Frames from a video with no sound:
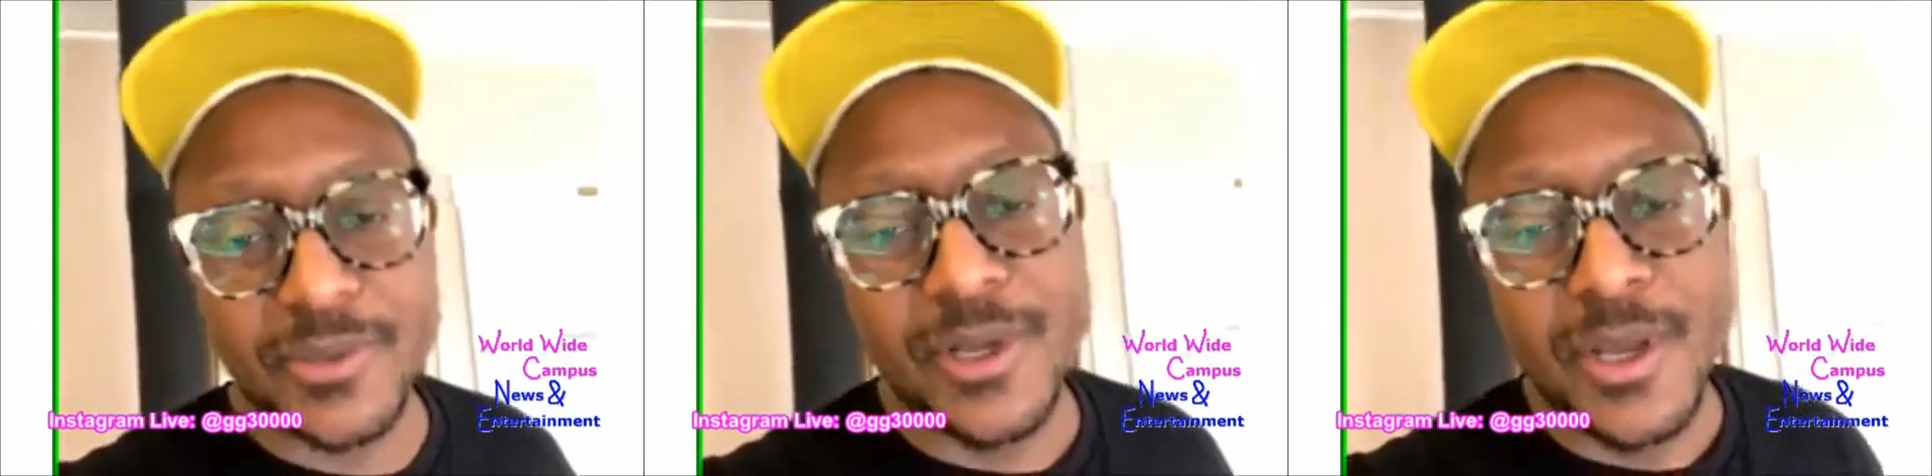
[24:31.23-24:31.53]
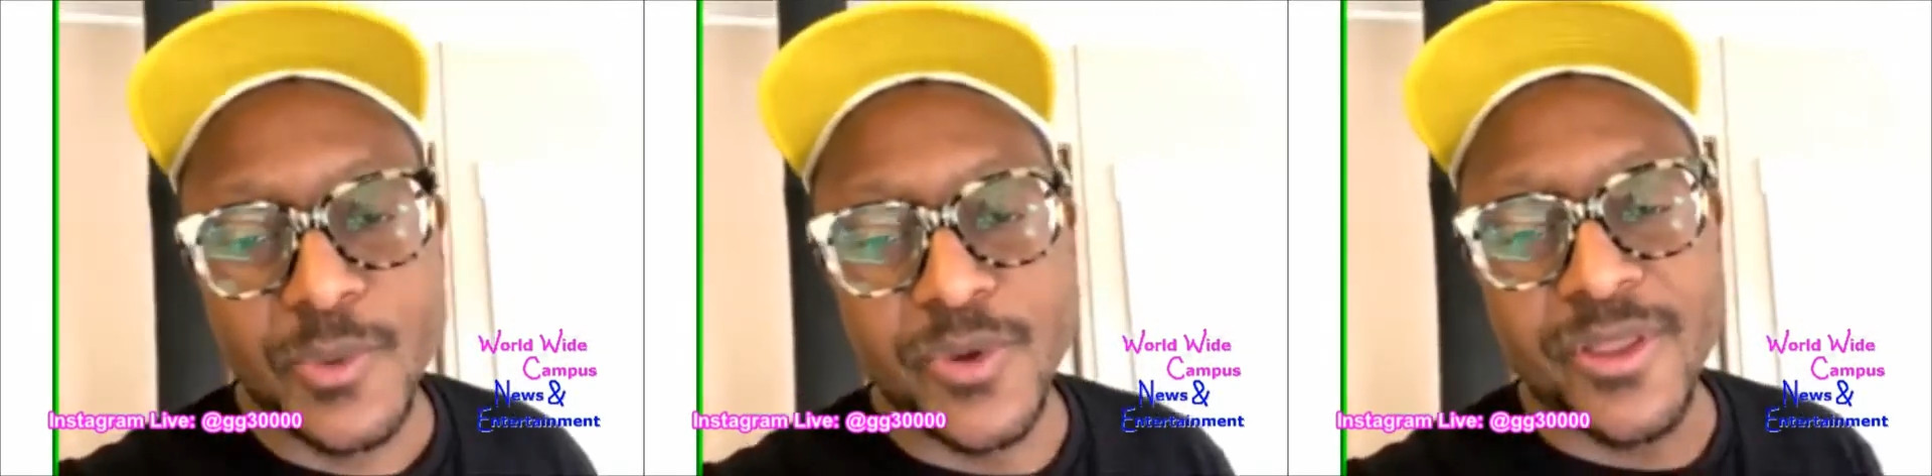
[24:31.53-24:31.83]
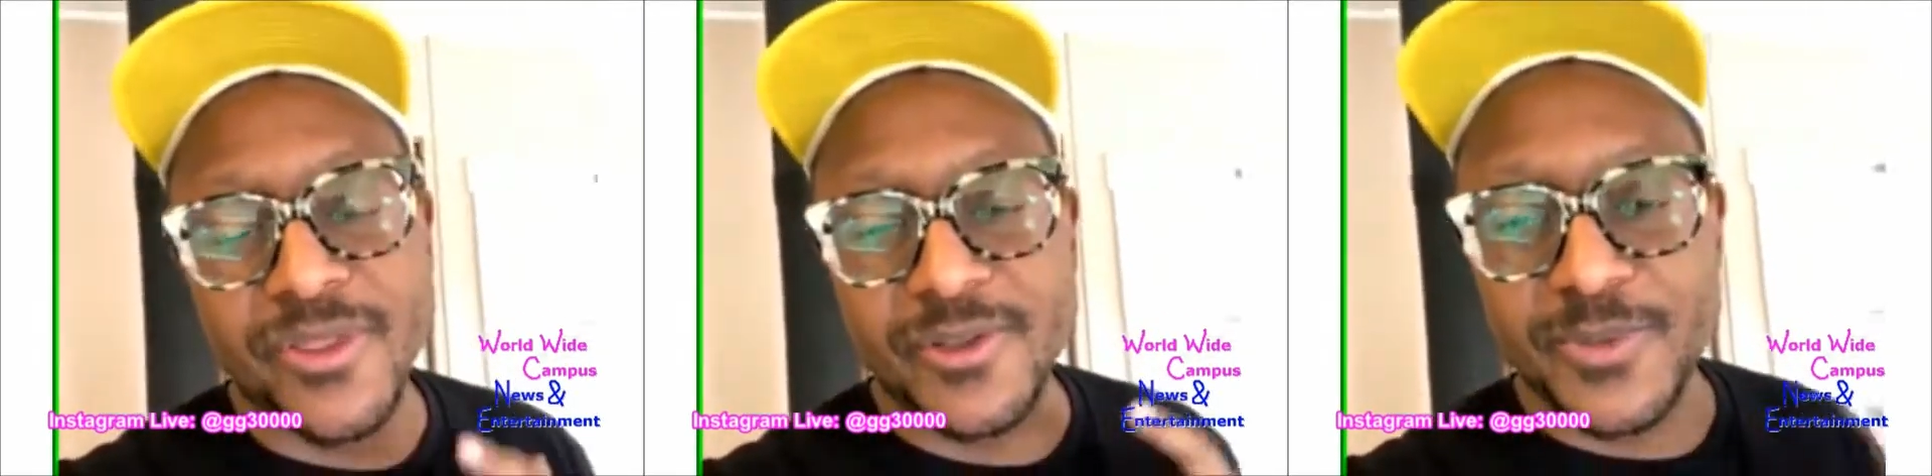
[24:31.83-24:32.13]
with
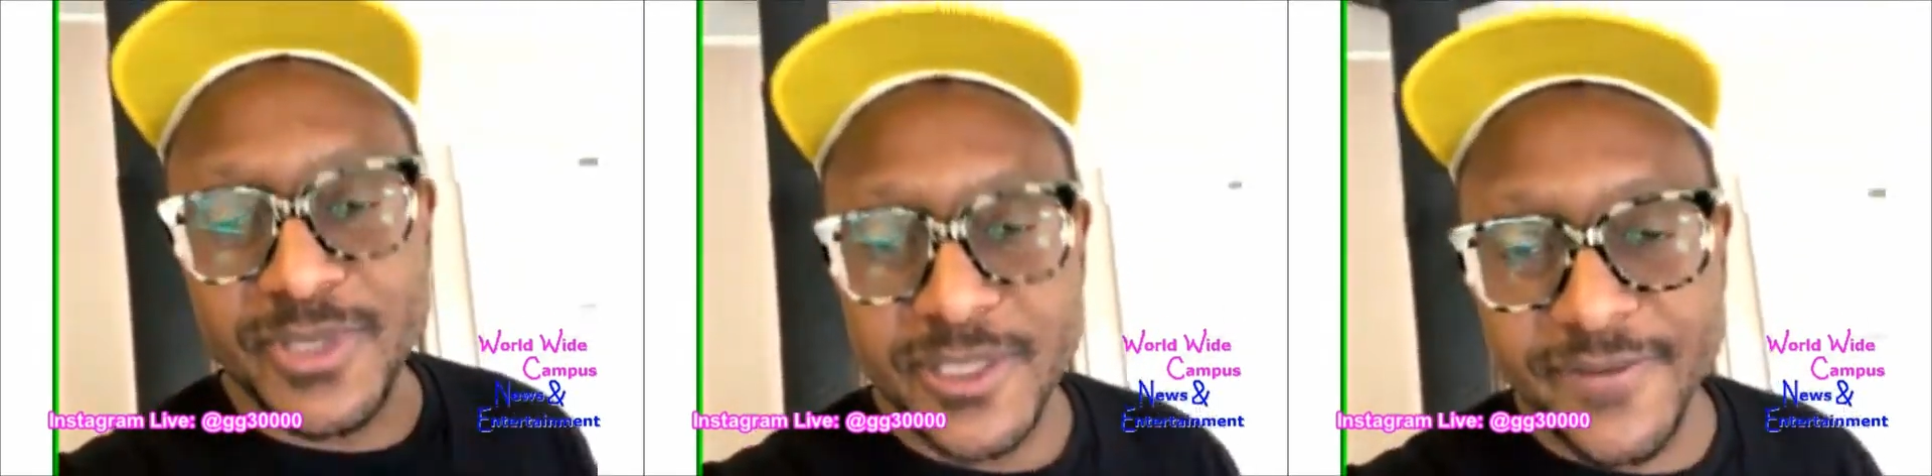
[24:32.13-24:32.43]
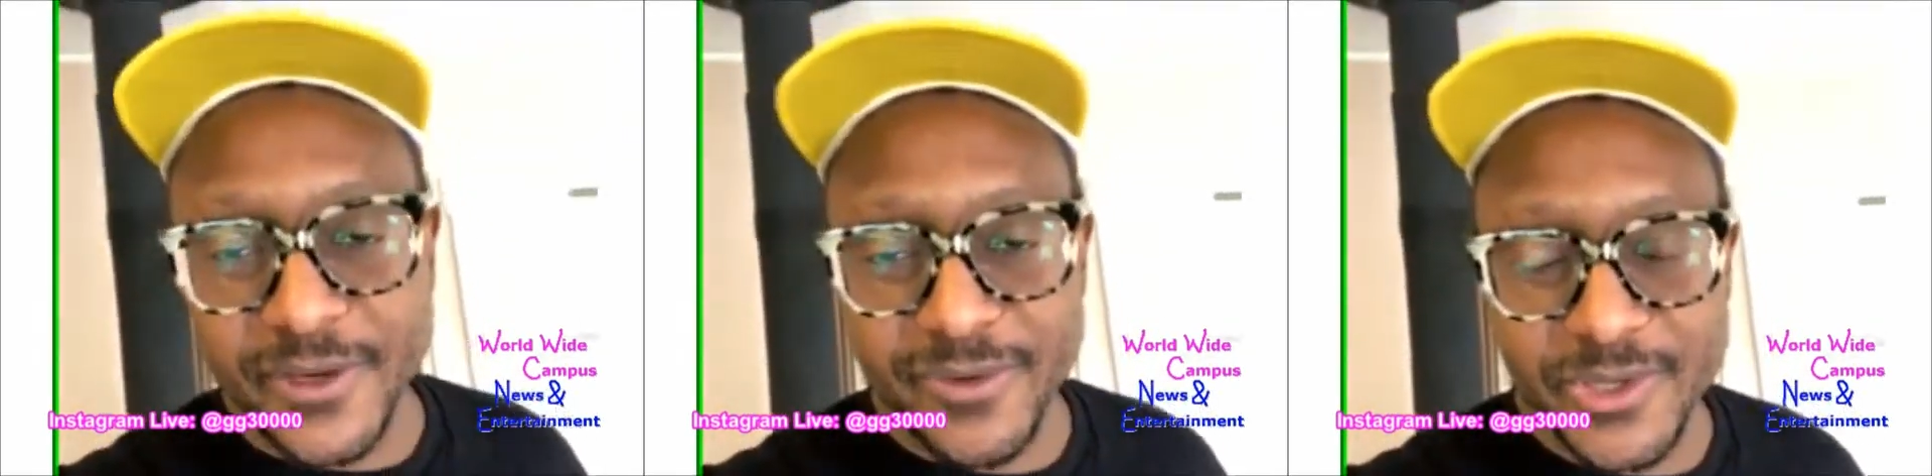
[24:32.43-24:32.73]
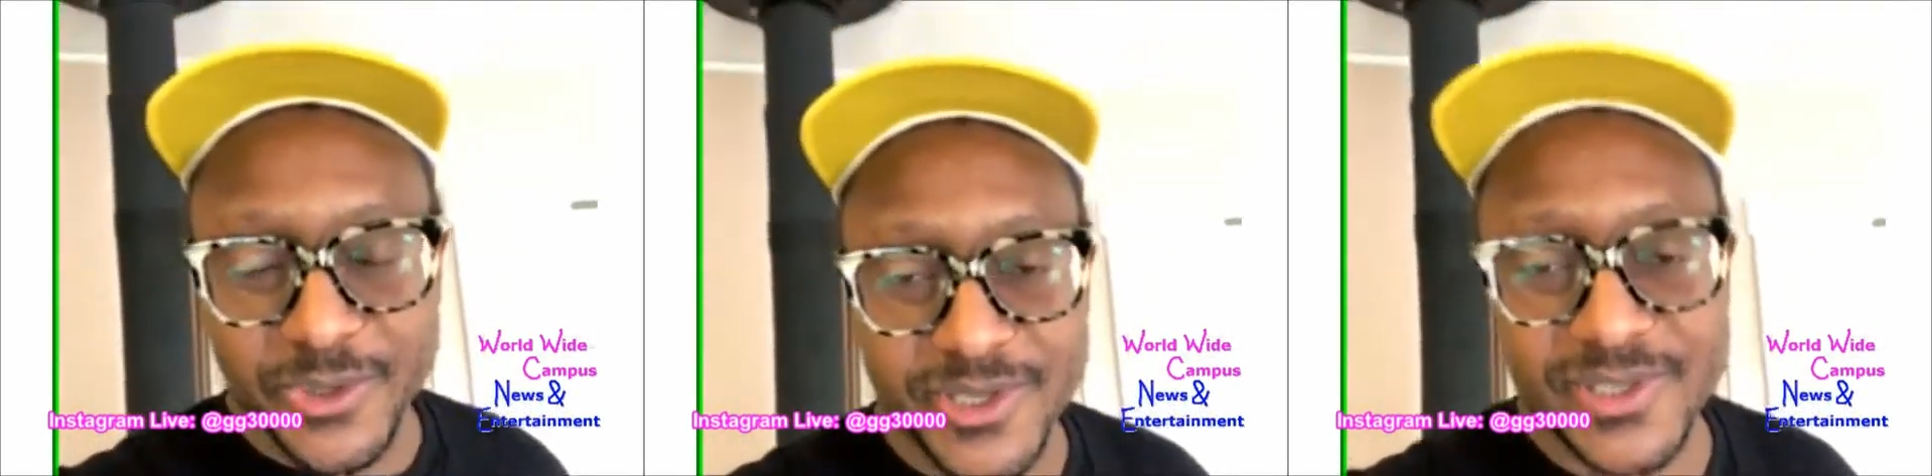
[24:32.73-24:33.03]
specific
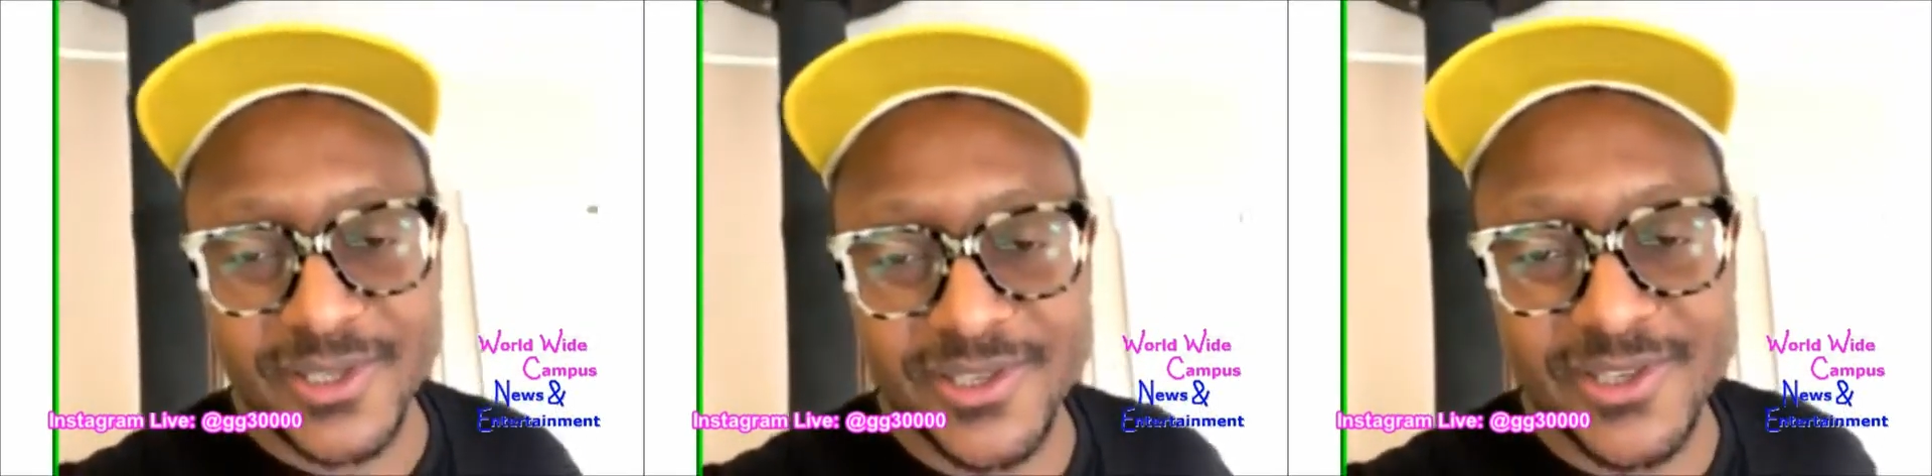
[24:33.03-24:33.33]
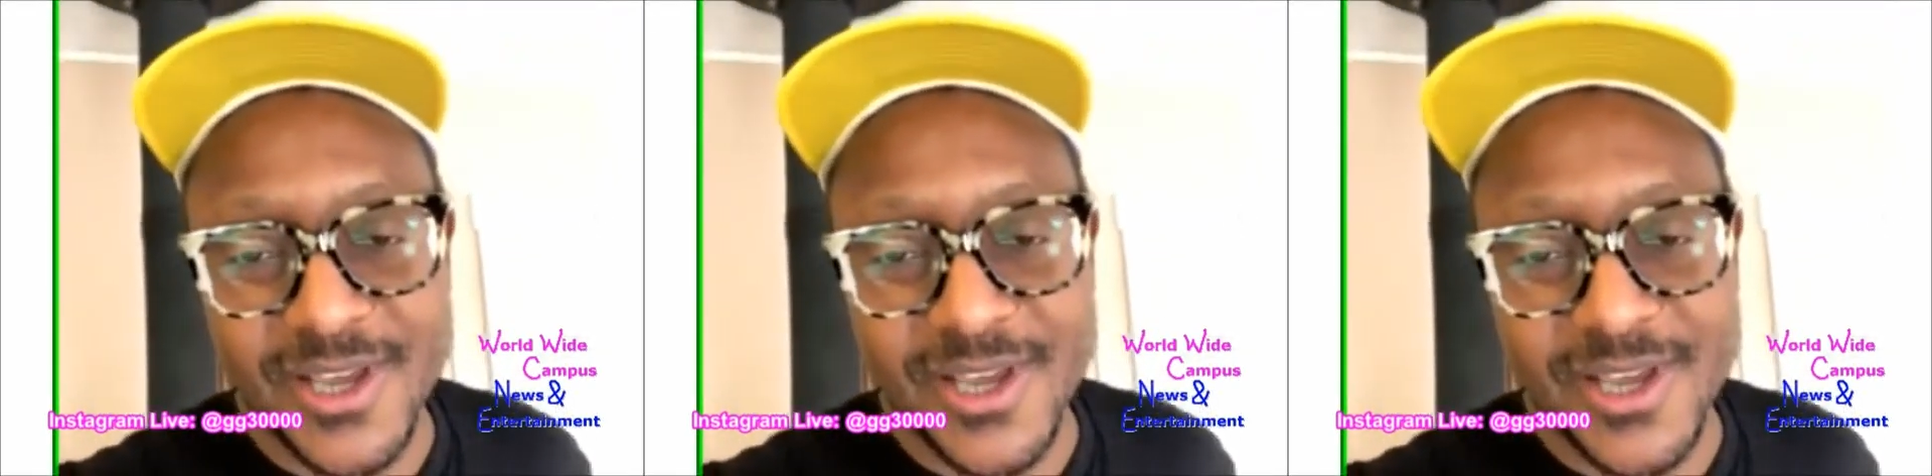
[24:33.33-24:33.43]
resources.